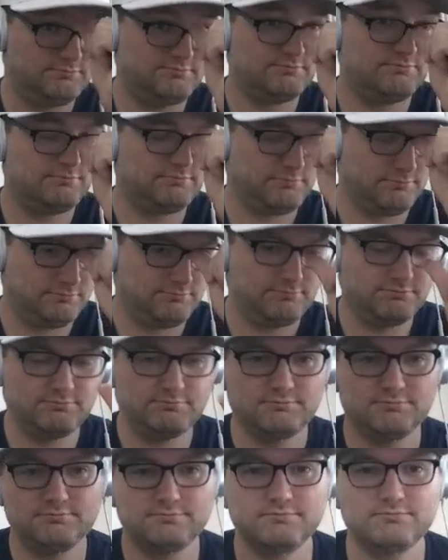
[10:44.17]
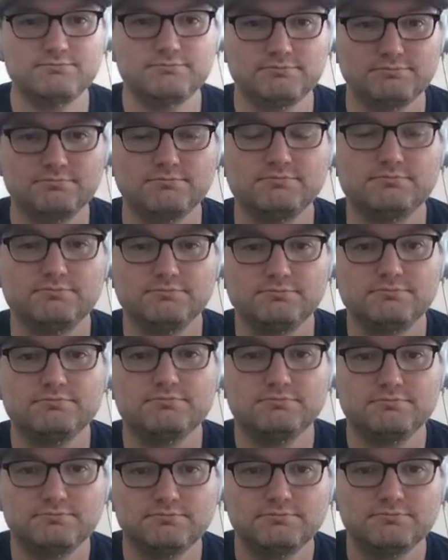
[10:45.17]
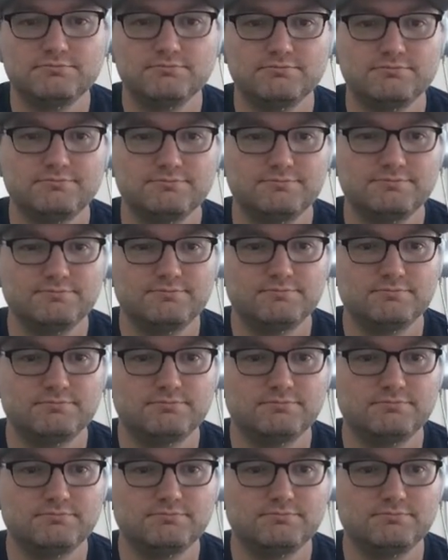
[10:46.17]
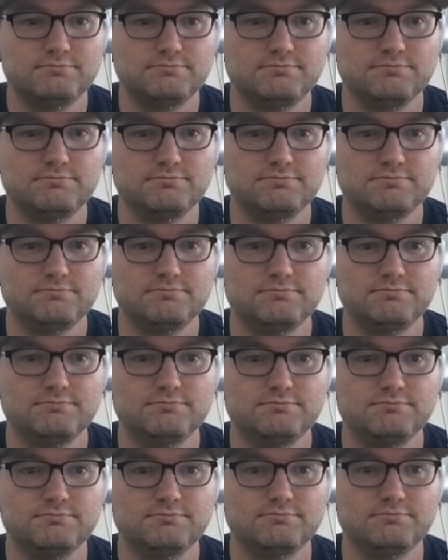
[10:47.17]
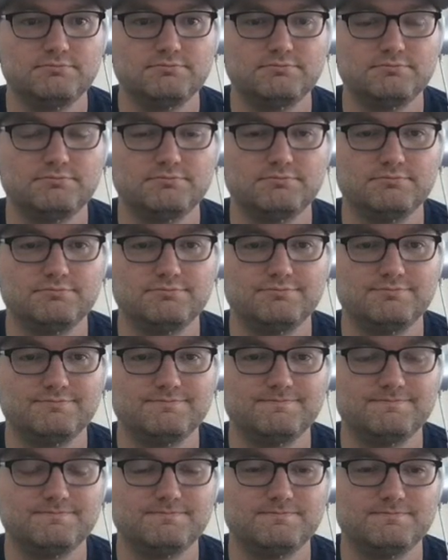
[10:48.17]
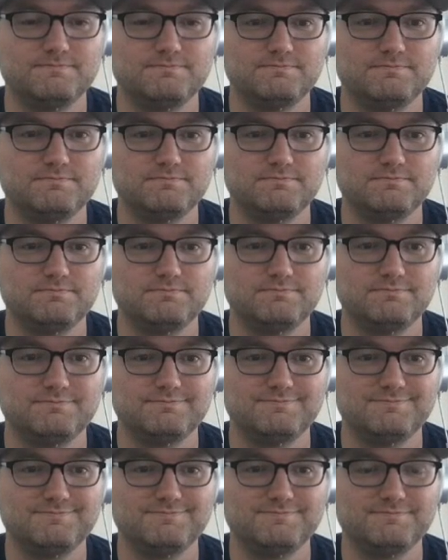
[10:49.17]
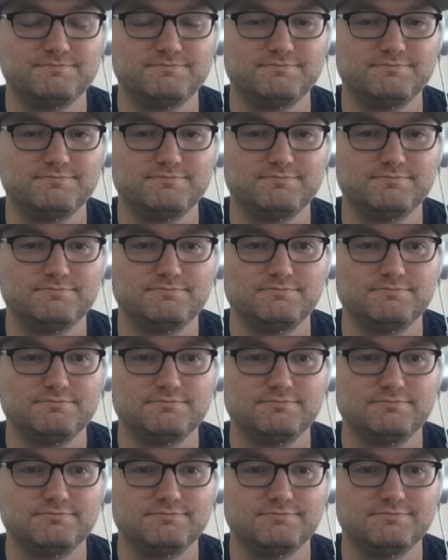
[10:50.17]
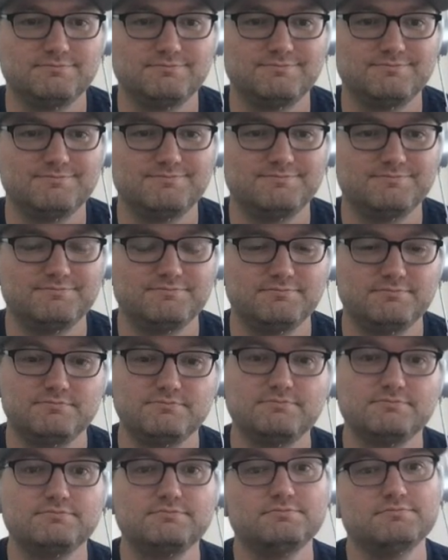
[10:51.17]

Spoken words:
The person shown says nothing.